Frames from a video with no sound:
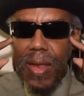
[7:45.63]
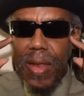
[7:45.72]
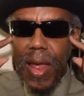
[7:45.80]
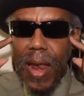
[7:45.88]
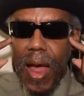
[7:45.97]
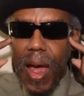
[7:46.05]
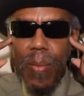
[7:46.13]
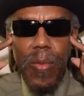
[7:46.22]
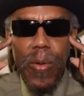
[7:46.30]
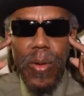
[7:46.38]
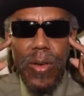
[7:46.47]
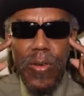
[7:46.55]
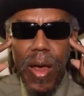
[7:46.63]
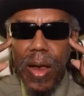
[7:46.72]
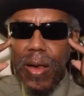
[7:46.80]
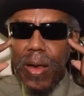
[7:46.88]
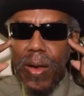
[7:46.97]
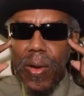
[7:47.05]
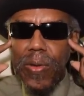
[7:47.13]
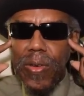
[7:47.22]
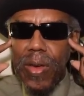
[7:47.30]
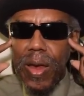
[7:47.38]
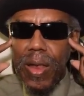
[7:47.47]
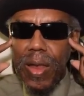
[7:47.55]
that I'm going to try to
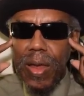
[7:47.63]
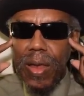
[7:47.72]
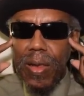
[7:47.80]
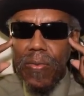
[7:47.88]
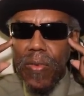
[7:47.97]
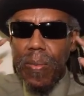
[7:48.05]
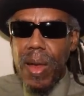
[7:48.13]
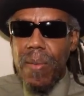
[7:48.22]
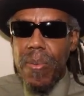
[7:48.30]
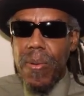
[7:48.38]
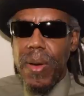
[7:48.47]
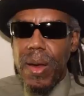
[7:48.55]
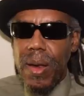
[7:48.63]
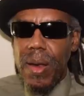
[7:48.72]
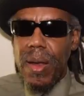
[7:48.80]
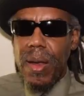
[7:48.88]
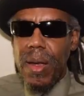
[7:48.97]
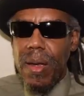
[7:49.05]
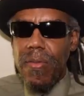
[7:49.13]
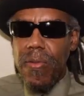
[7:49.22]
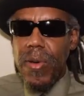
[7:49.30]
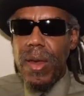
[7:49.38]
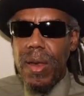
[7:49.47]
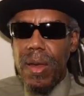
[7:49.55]
negotiate this from a point of
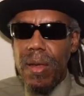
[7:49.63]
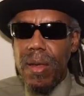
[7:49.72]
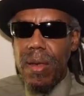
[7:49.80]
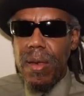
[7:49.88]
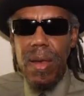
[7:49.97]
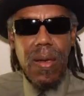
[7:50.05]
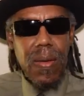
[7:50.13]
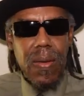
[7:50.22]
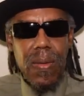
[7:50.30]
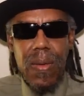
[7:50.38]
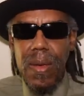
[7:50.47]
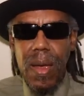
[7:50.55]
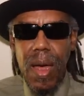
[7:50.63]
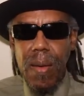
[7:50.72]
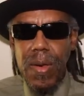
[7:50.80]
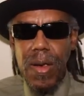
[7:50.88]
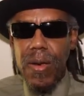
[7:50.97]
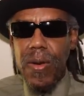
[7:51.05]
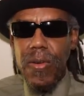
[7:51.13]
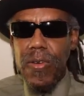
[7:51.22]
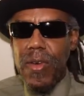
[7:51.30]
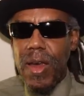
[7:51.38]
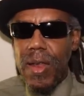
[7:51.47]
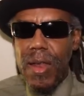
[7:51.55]
weakness. No, I'm
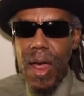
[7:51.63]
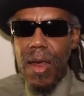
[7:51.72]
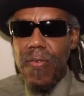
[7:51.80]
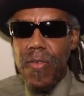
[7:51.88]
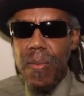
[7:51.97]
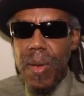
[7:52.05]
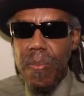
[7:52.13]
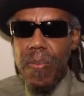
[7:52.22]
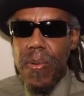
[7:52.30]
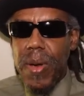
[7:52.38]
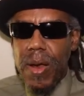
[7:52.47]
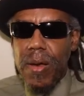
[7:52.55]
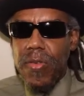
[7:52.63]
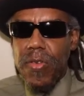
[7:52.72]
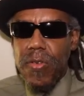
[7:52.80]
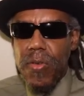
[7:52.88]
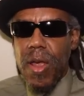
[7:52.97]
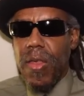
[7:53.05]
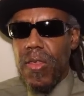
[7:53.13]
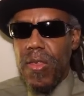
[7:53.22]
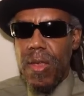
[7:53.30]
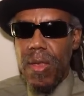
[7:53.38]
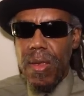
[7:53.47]
negotiate that from a point of strength.